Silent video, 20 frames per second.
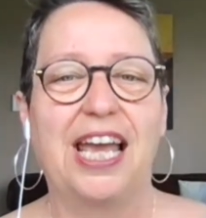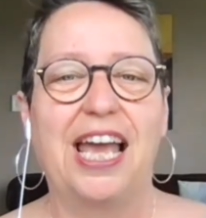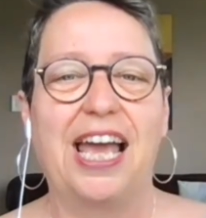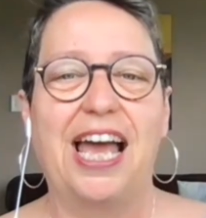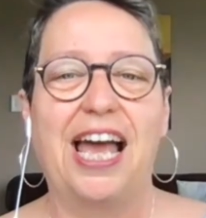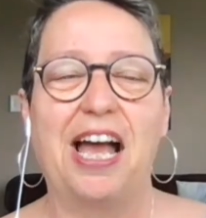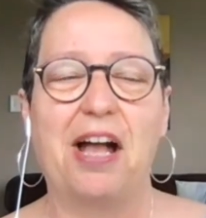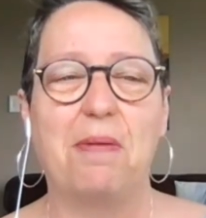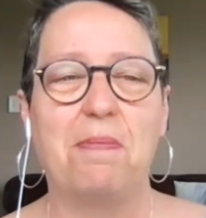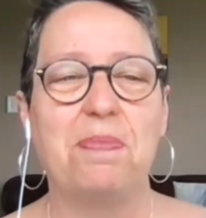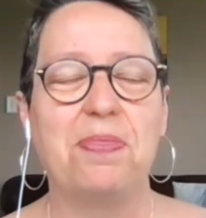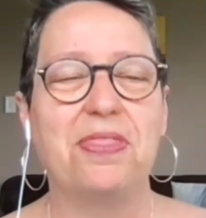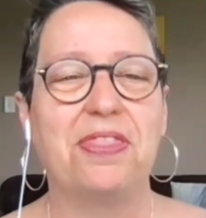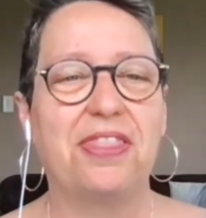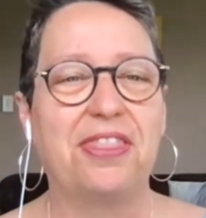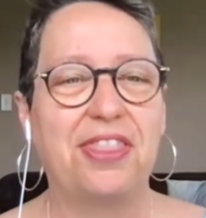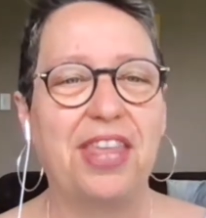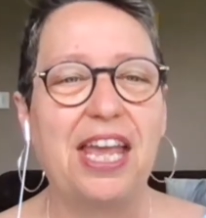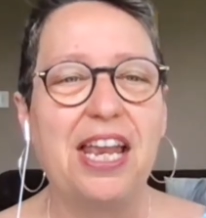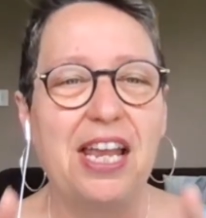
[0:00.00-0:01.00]

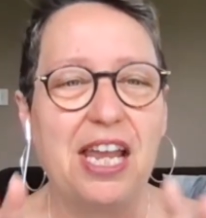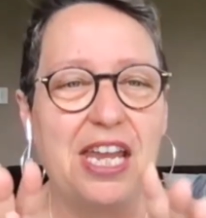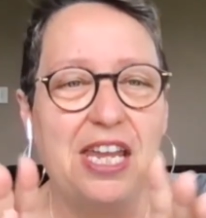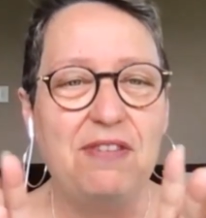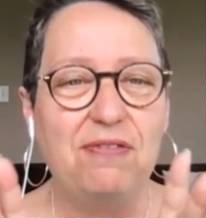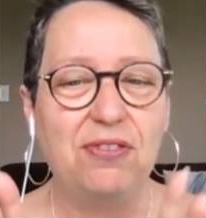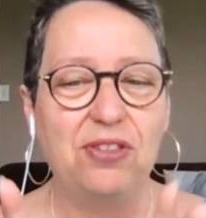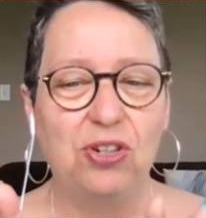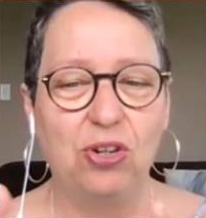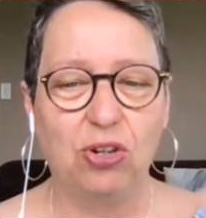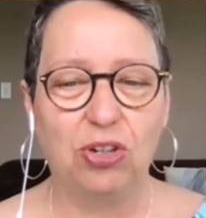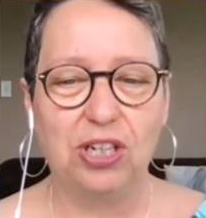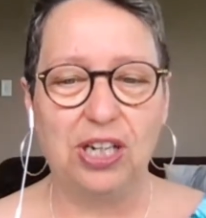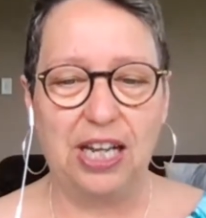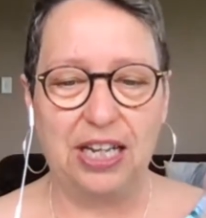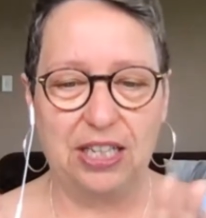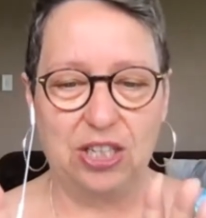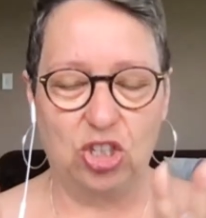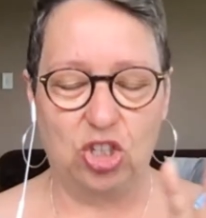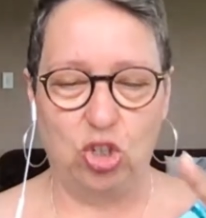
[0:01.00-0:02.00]
they even look
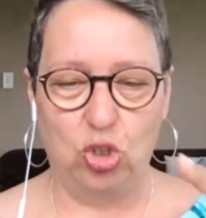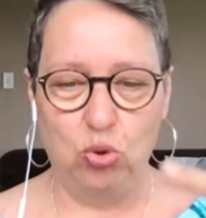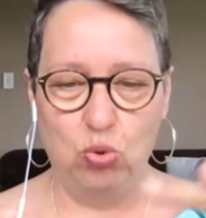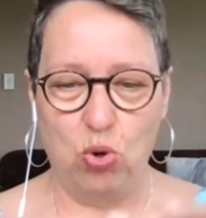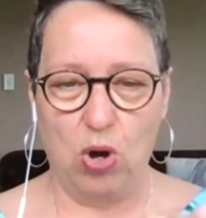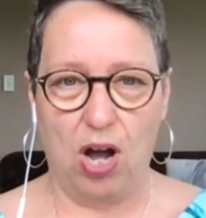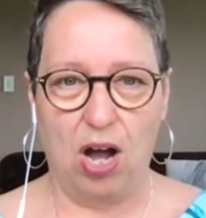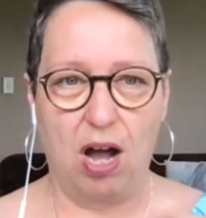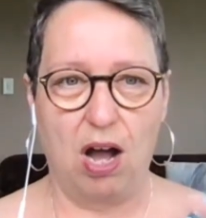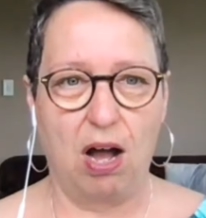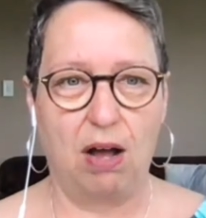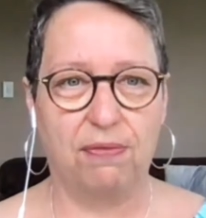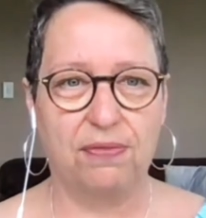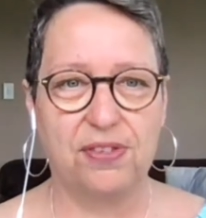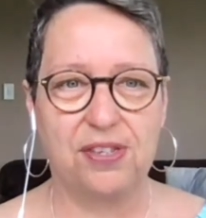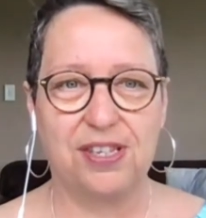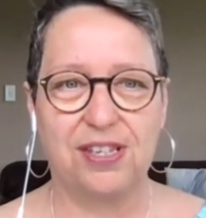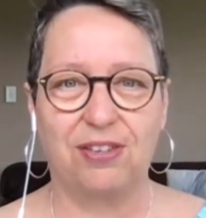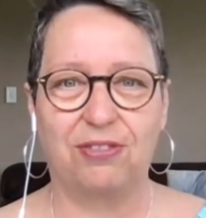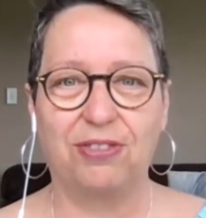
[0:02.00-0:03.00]
like two
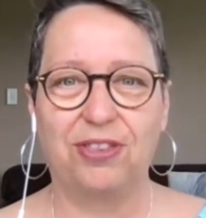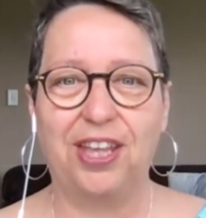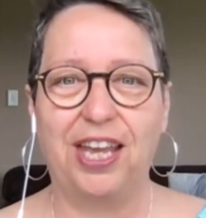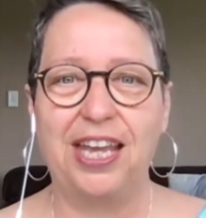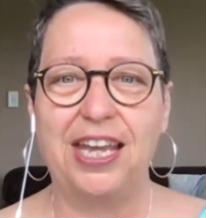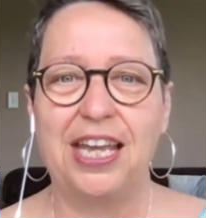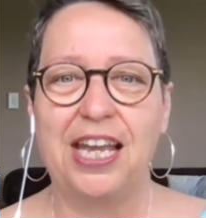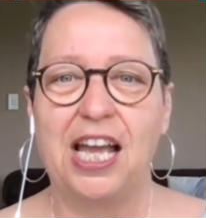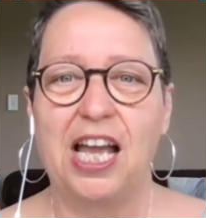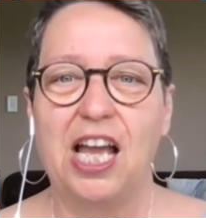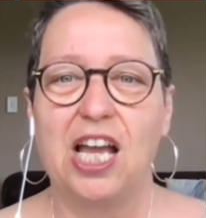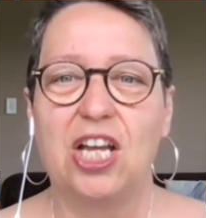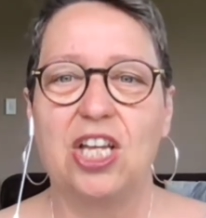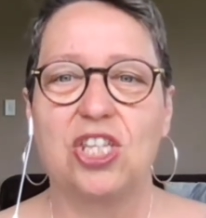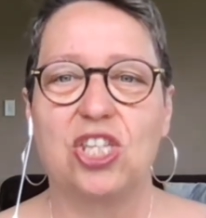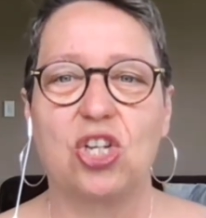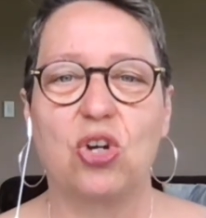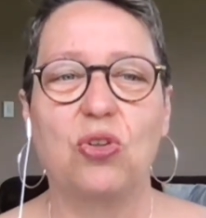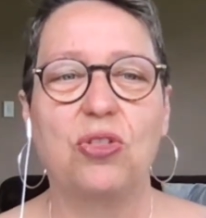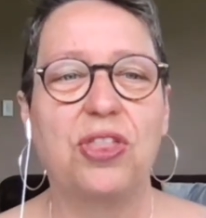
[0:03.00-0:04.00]
halves, don't they?
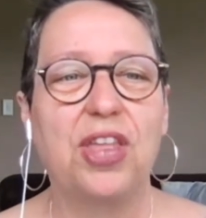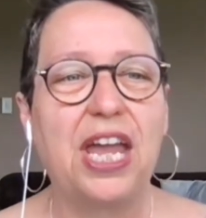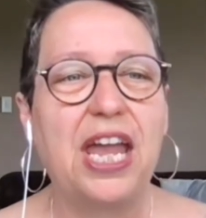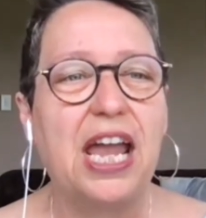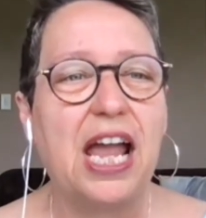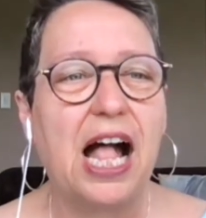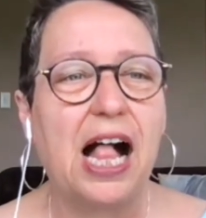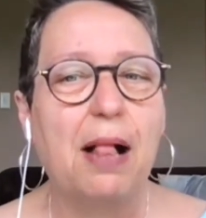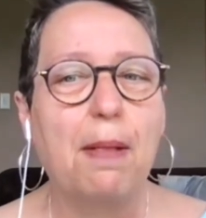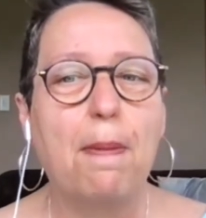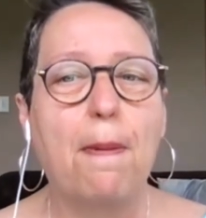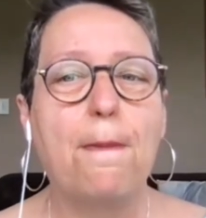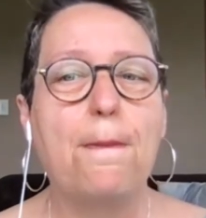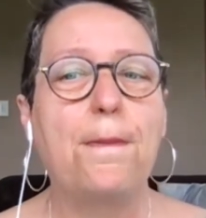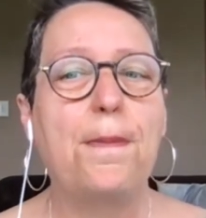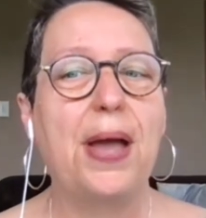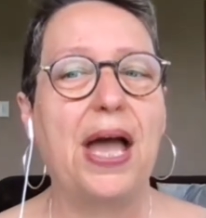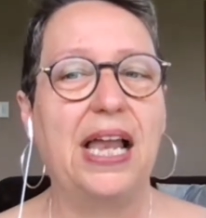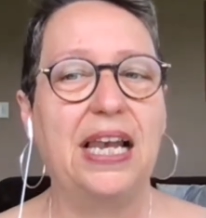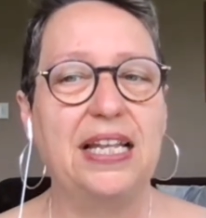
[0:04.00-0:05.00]
So they help
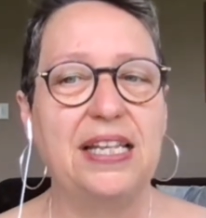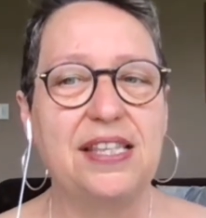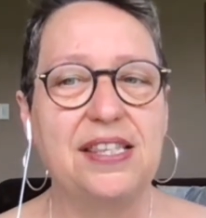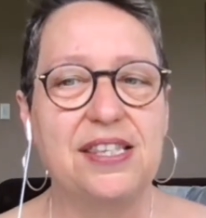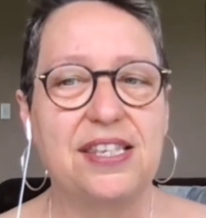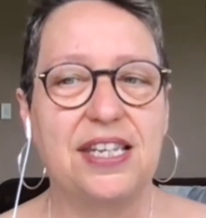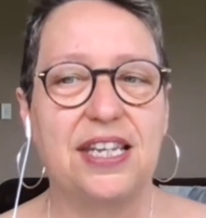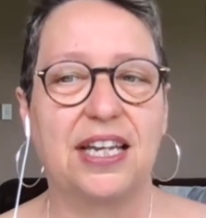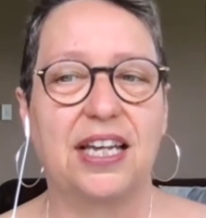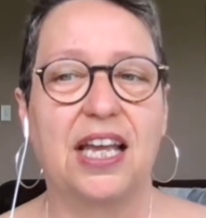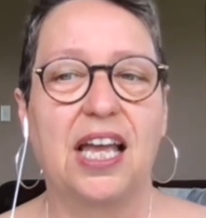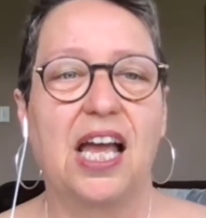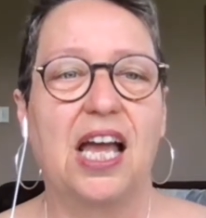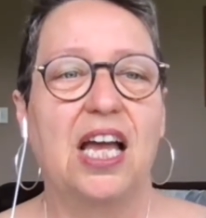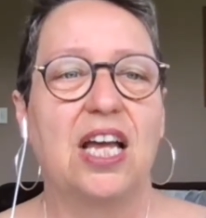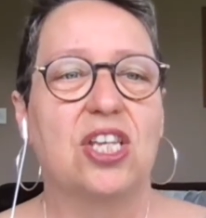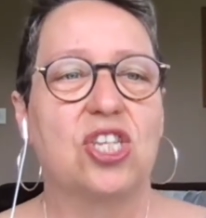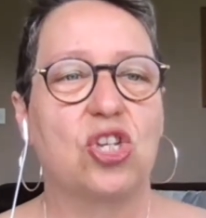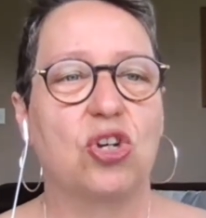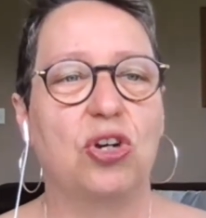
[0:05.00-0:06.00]
balancing.
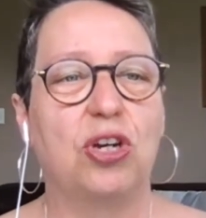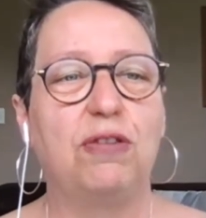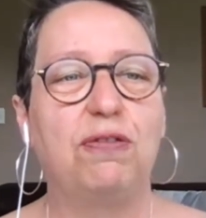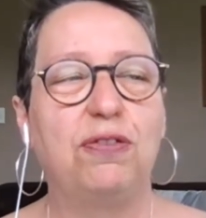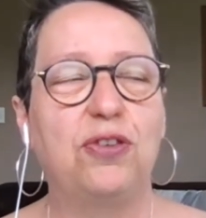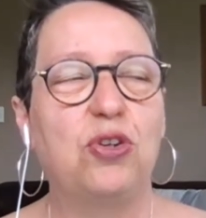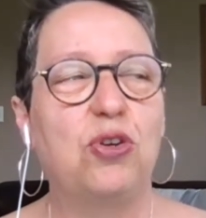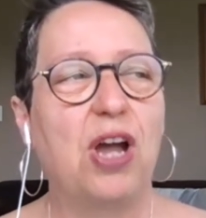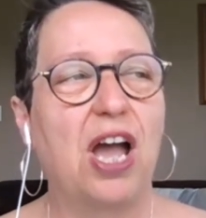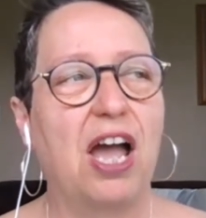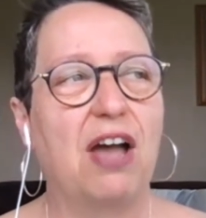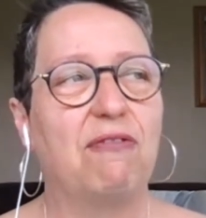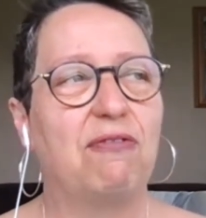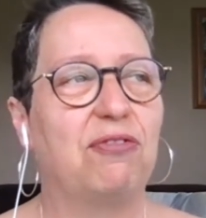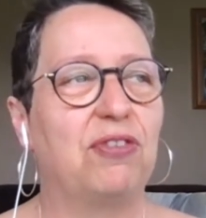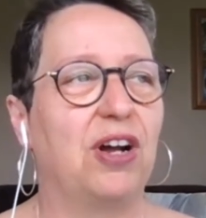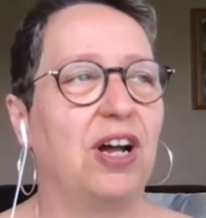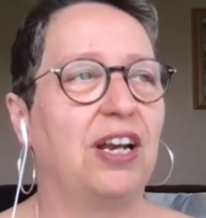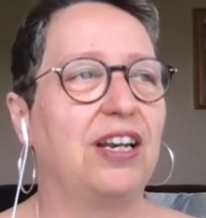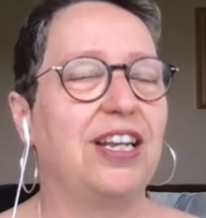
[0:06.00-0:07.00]
So if you have
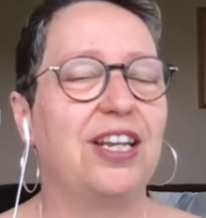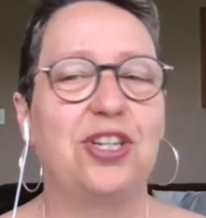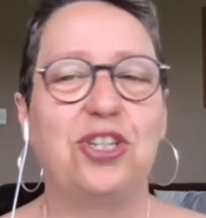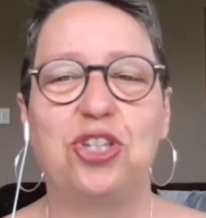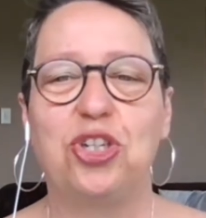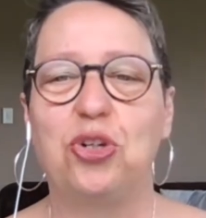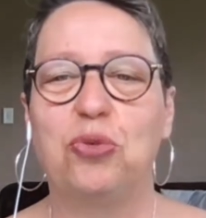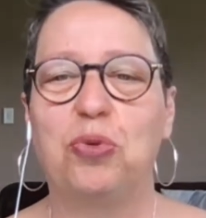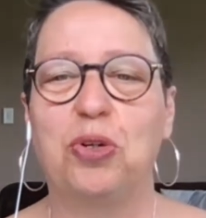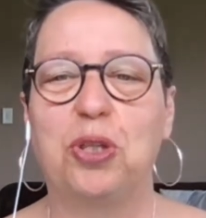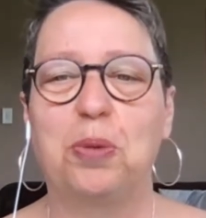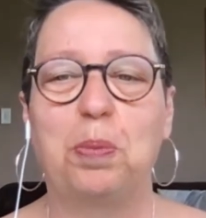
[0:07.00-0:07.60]
an issue with